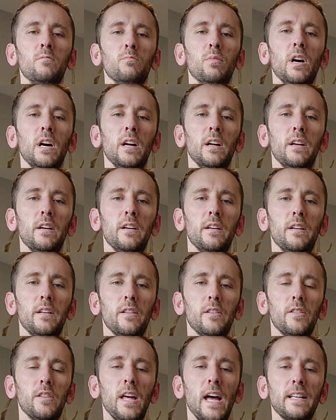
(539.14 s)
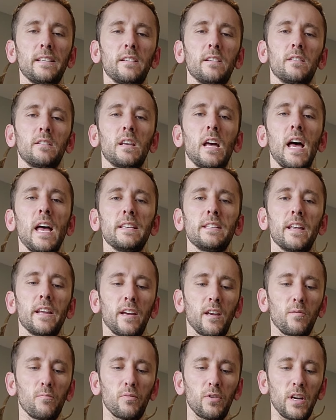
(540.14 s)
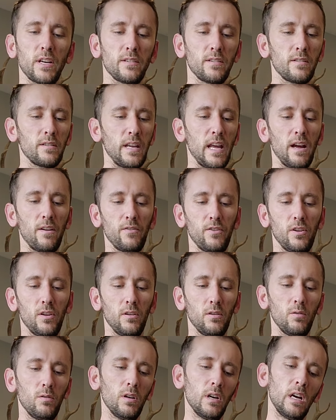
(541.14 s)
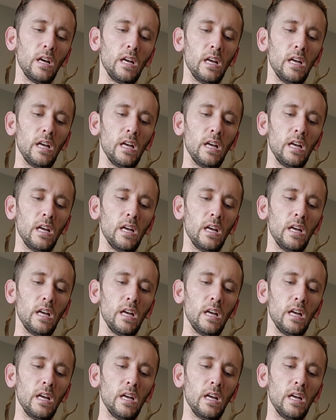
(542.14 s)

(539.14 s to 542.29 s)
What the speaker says: But that's the size that it compresses down to.